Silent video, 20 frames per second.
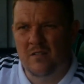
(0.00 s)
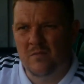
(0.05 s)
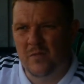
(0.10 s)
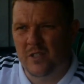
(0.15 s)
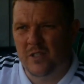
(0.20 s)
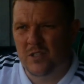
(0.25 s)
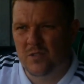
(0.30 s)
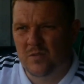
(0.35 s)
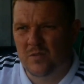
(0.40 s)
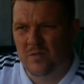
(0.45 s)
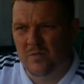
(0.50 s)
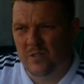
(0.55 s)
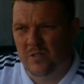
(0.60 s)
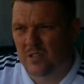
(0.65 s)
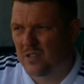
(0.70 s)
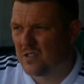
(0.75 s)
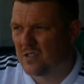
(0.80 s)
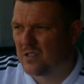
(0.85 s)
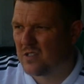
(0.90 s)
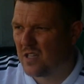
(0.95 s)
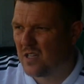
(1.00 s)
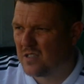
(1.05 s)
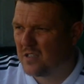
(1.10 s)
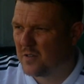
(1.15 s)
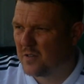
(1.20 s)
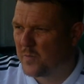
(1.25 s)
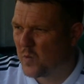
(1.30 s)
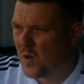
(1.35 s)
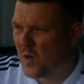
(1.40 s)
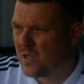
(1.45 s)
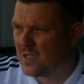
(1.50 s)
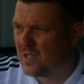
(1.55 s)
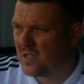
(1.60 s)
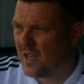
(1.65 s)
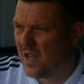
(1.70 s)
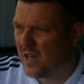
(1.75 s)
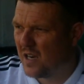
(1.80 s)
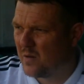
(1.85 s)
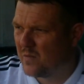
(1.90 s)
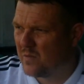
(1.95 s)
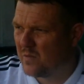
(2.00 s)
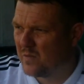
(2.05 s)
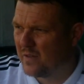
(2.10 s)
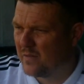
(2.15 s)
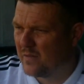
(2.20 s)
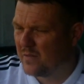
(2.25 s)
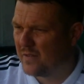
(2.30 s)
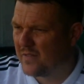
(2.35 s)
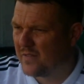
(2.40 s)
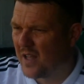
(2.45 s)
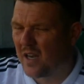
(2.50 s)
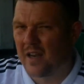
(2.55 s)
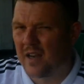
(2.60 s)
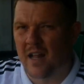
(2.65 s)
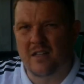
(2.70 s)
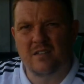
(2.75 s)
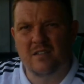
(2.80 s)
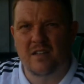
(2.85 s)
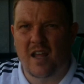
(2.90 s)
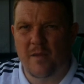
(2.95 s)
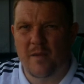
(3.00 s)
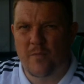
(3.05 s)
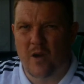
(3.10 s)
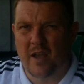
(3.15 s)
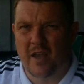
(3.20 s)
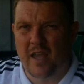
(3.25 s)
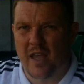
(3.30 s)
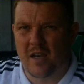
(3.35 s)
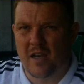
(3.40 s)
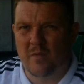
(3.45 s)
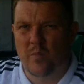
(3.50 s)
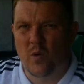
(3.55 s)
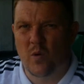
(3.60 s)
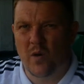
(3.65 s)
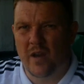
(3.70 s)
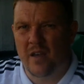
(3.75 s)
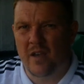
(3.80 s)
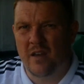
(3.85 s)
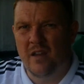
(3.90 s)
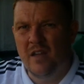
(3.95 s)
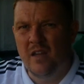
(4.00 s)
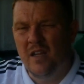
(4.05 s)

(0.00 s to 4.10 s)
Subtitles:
which I just said to the boys in there that we've done that today by getting a point.